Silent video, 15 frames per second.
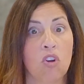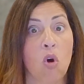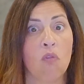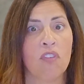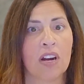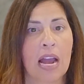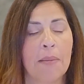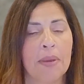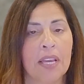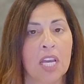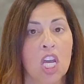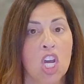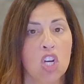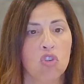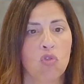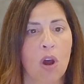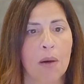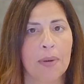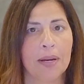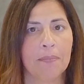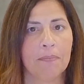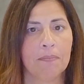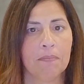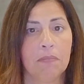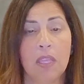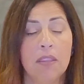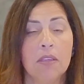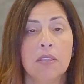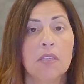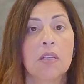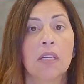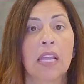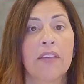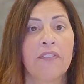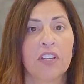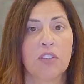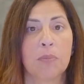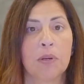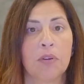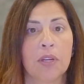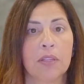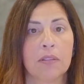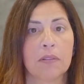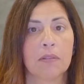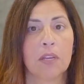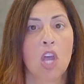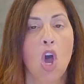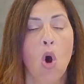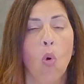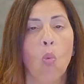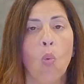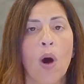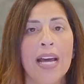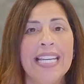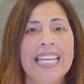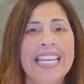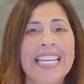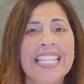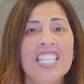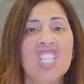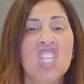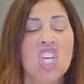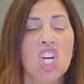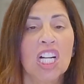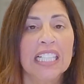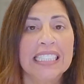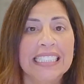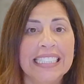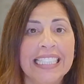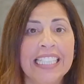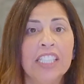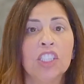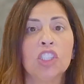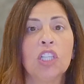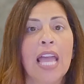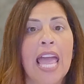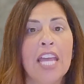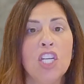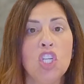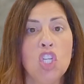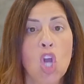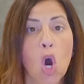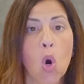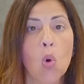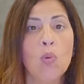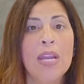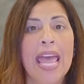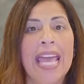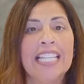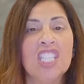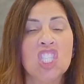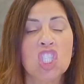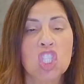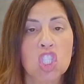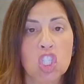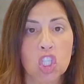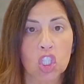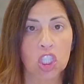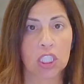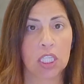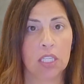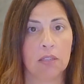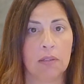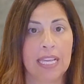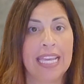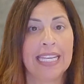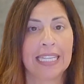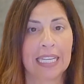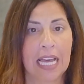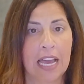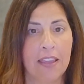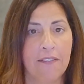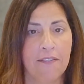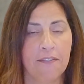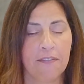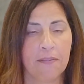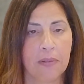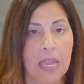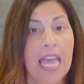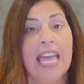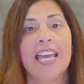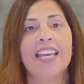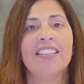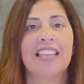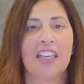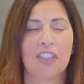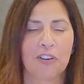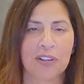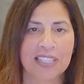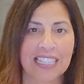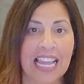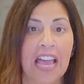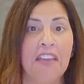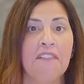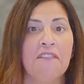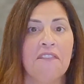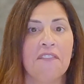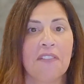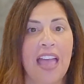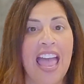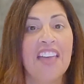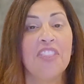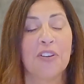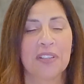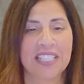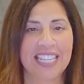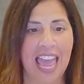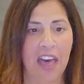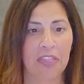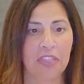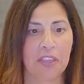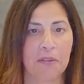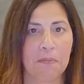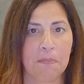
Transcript: overcoming trauma, that this is a life experience. What is clear and known and certain in life is that there is life and there is death.